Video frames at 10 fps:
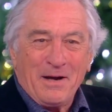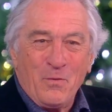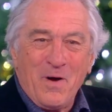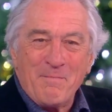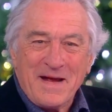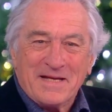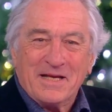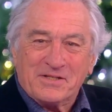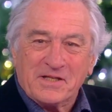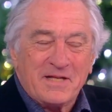don't want my
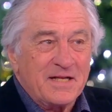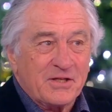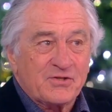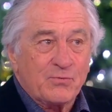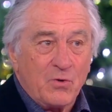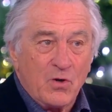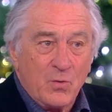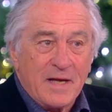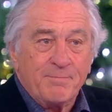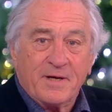kids to take this the wrong
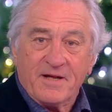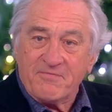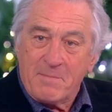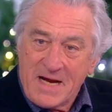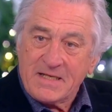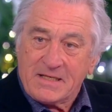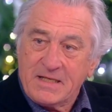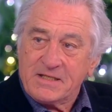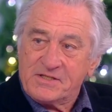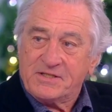way, but if my
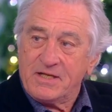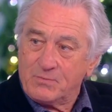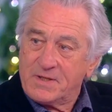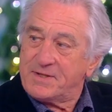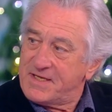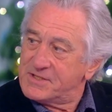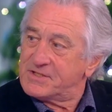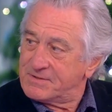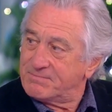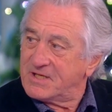kids did what
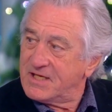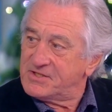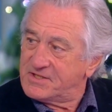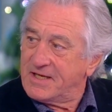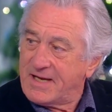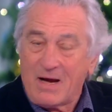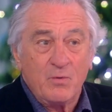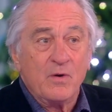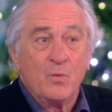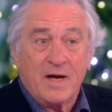these kids did, I
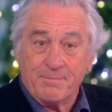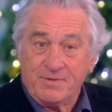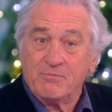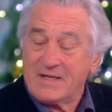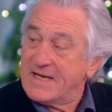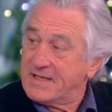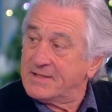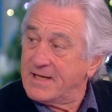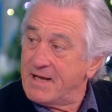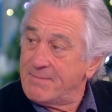wouldn't want to be related
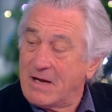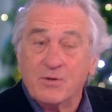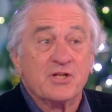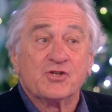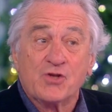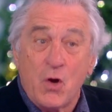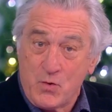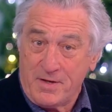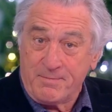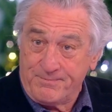to them. I would
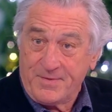disown them.